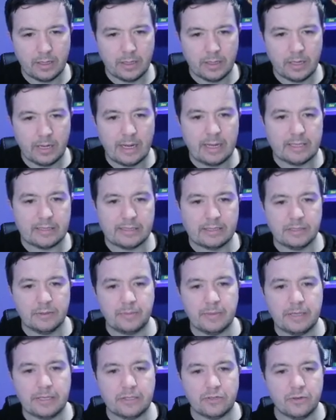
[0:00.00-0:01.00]
Atzil
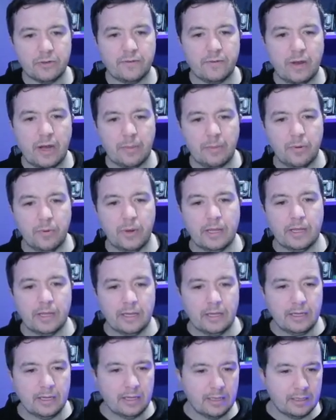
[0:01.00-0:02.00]
picks it up for Apoel
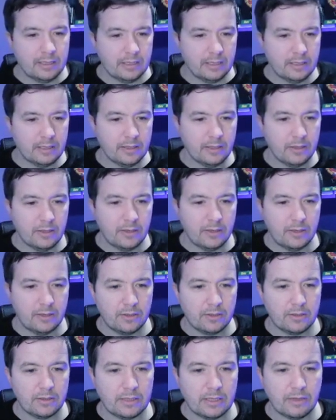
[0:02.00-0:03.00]
here
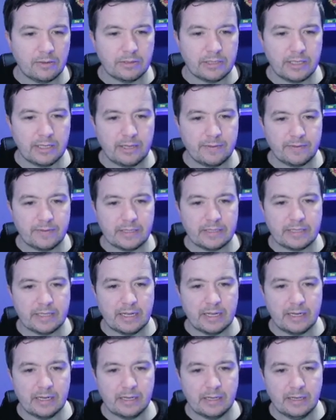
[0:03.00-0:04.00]
down to the left hand
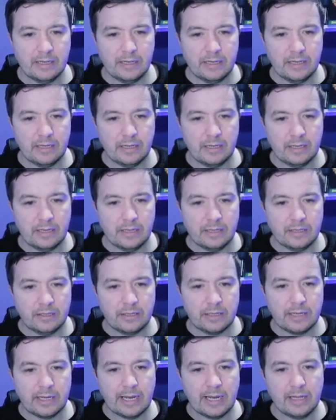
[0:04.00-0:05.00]
side.
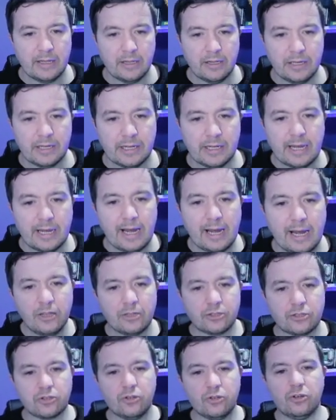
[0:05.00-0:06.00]
Nagala, Nagala
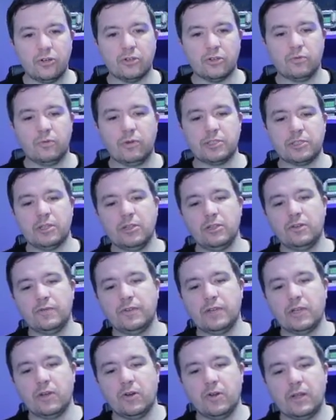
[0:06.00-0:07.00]
scores. What a lovely
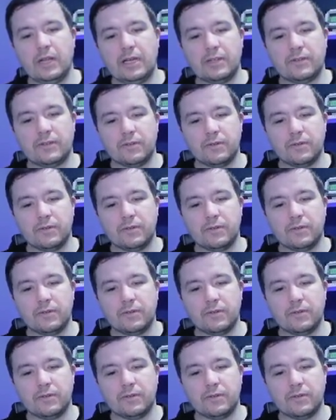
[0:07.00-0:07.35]
goal that is from